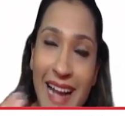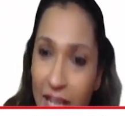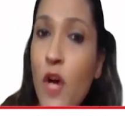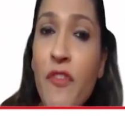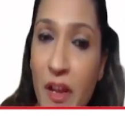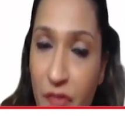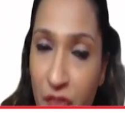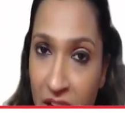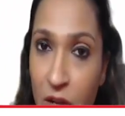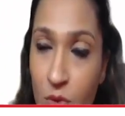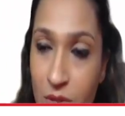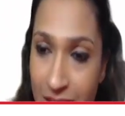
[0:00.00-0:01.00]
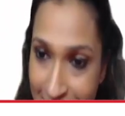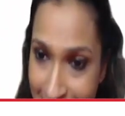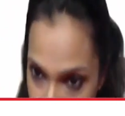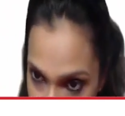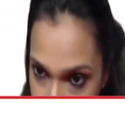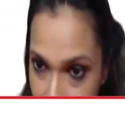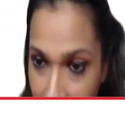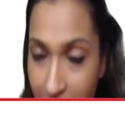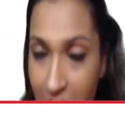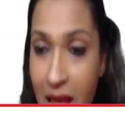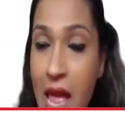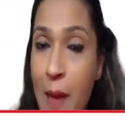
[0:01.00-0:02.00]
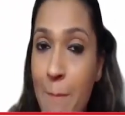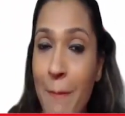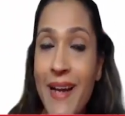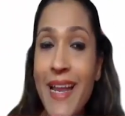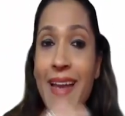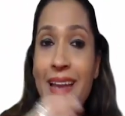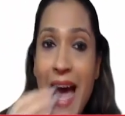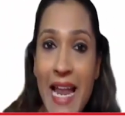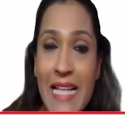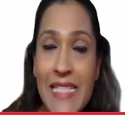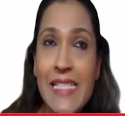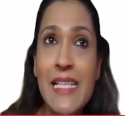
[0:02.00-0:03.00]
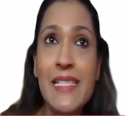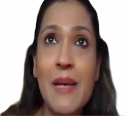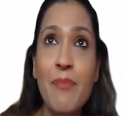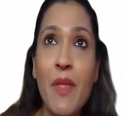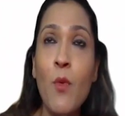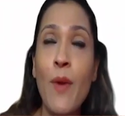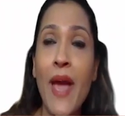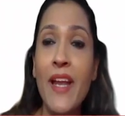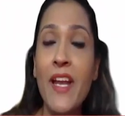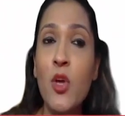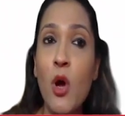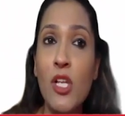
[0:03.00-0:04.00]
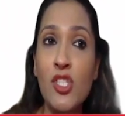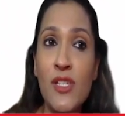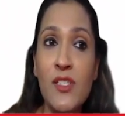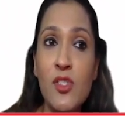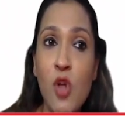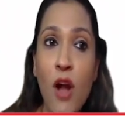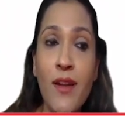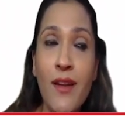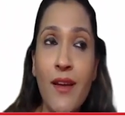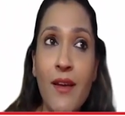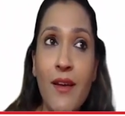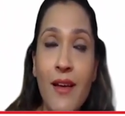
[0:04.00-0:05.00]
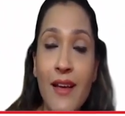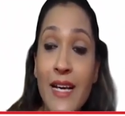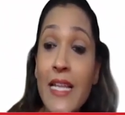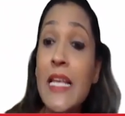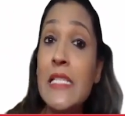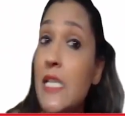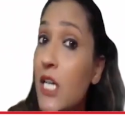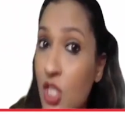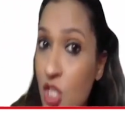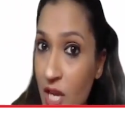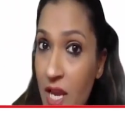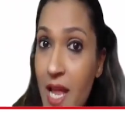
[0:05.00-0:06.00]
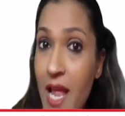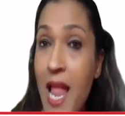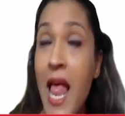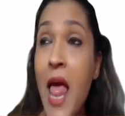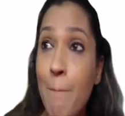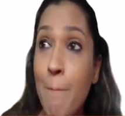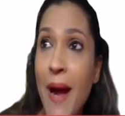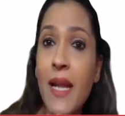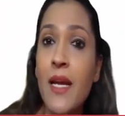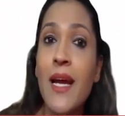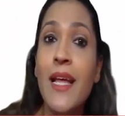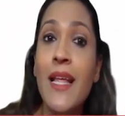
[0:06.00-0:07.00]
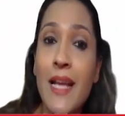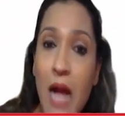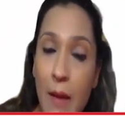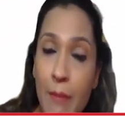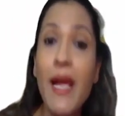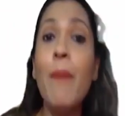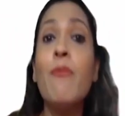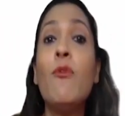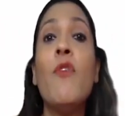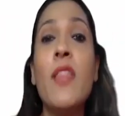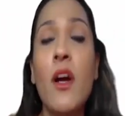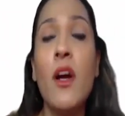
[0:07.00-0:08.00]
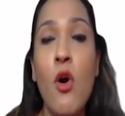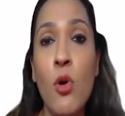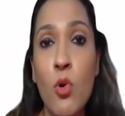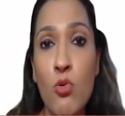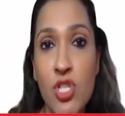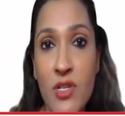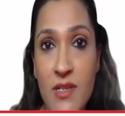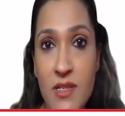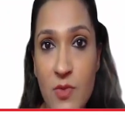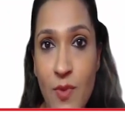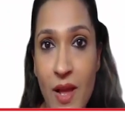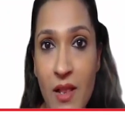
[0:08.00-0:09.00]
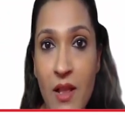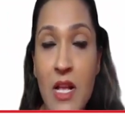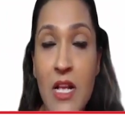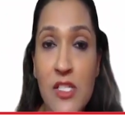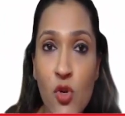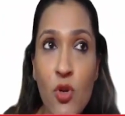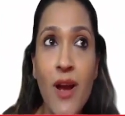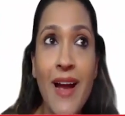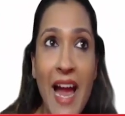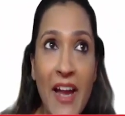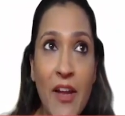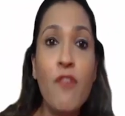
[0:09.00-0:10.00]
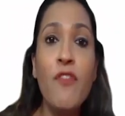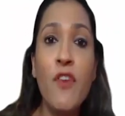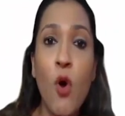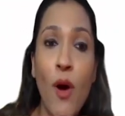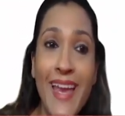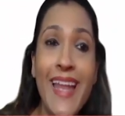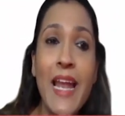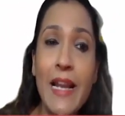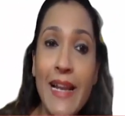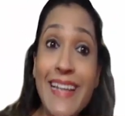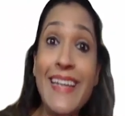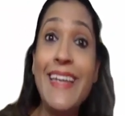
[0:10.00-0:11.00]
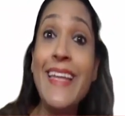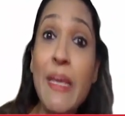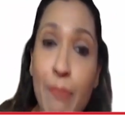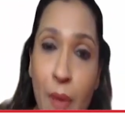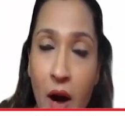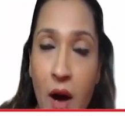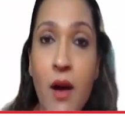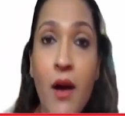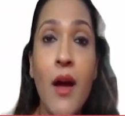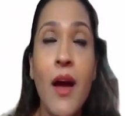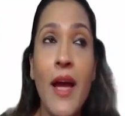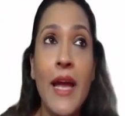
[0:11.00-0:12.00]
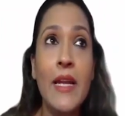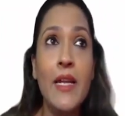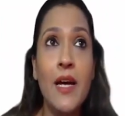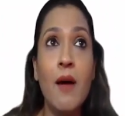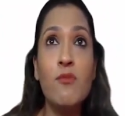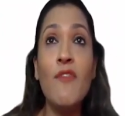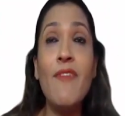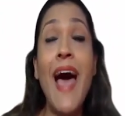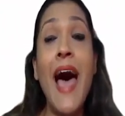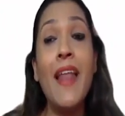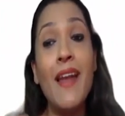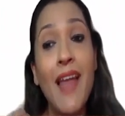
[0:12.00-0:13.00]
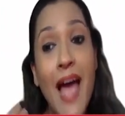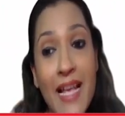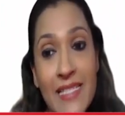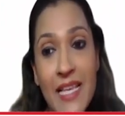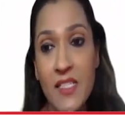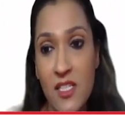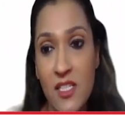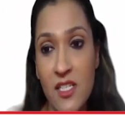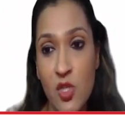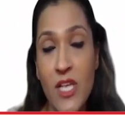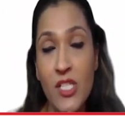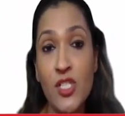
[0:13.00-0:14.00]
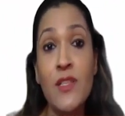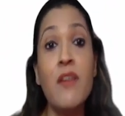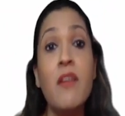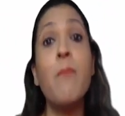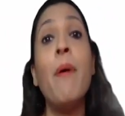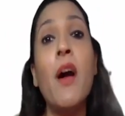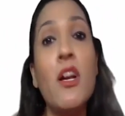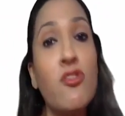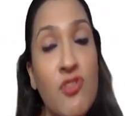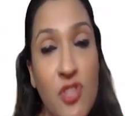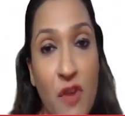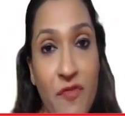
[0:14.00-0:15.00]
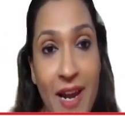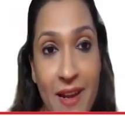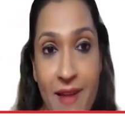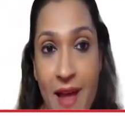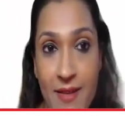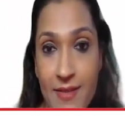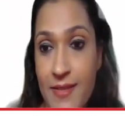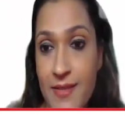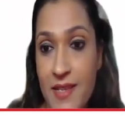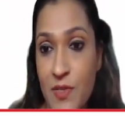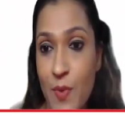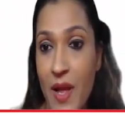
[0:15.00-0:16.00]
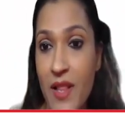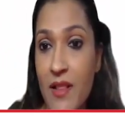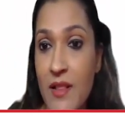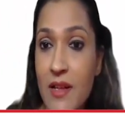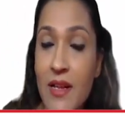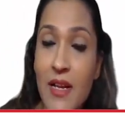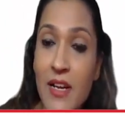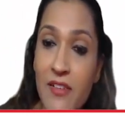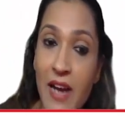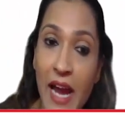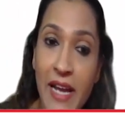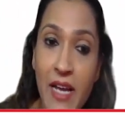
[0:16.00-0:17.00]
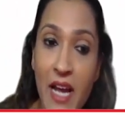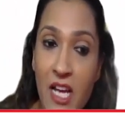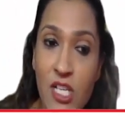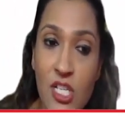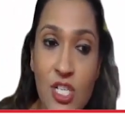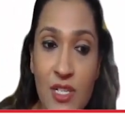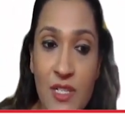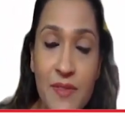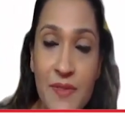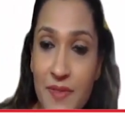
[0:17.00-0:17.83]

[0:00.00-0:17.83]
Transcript: kind of referring to the same thing. But analysis is something wherein you are just not researching, but coming up to with a conclusion as well. So you're kind of going in a little deeper in terms of analyzing the situation and the repercussions of that analysis as well. Right, Harsh?